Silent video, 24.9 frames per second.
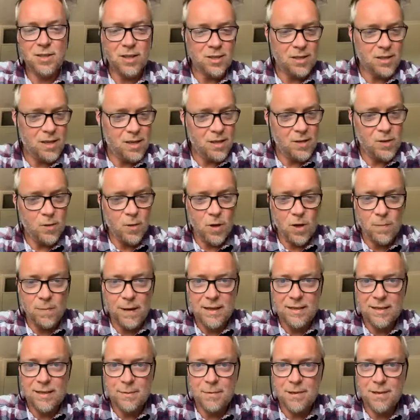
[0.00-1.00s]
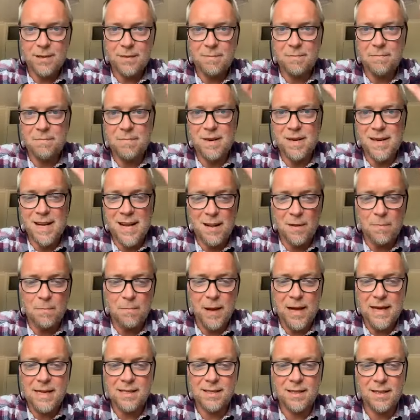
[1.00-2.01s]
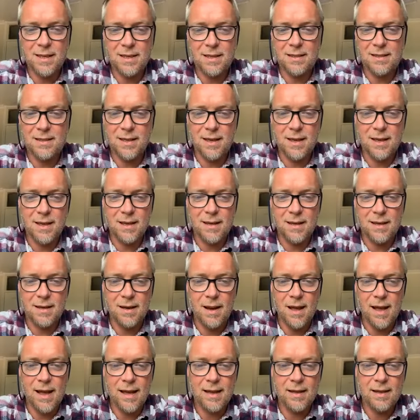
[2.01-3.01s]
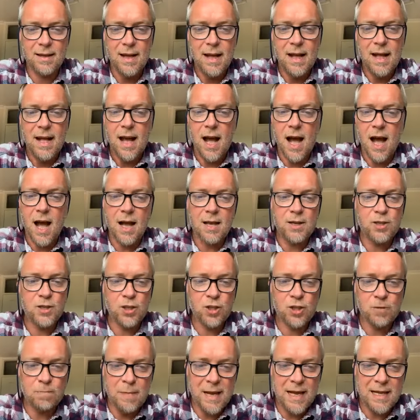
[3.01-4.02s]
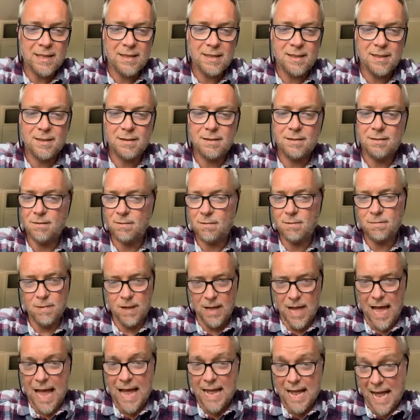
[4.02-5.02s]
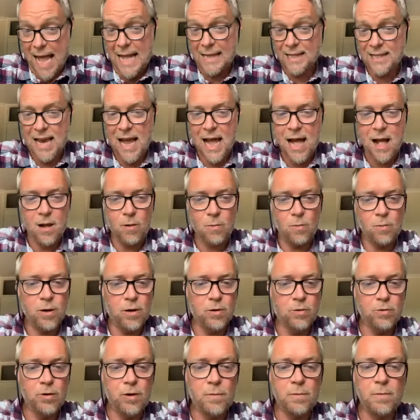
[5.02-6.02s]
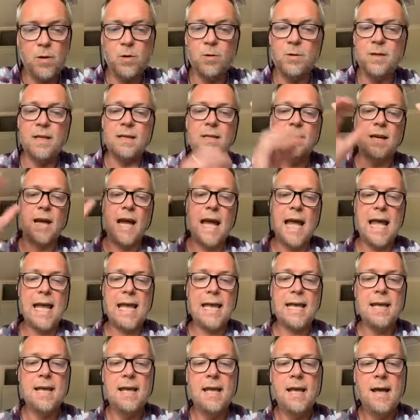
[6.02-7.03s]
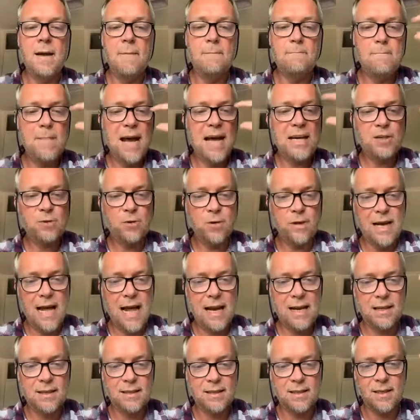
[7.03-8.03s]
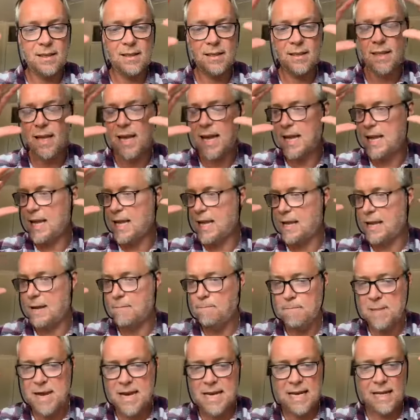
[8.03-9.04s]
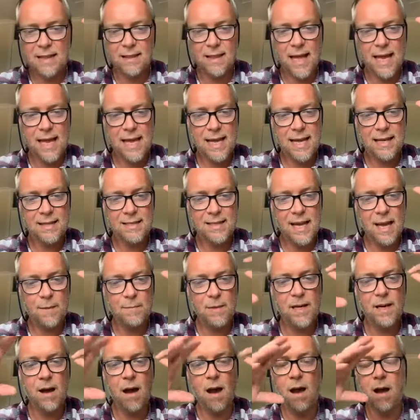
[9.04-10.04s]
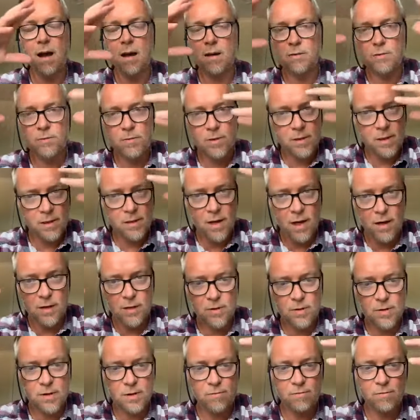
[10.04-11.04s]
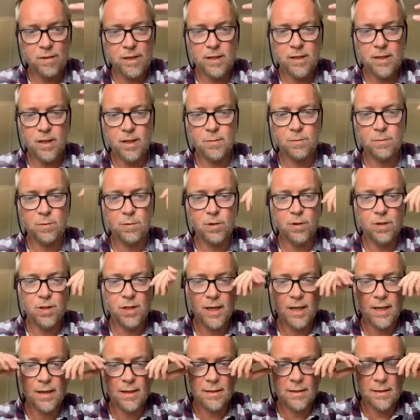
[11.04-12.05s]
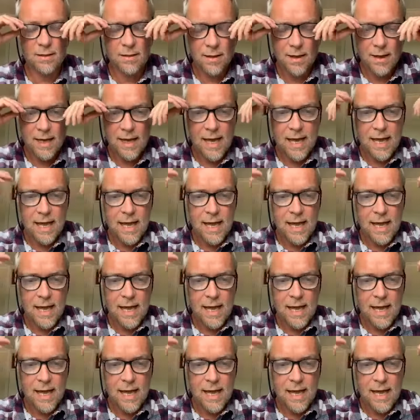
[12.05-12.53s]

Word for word: just going to talk about some of the little basics here, like uh, Schmidt et al. were a group who did a meta-analysis, they meaning they examined hundreds and hundreds of research projects,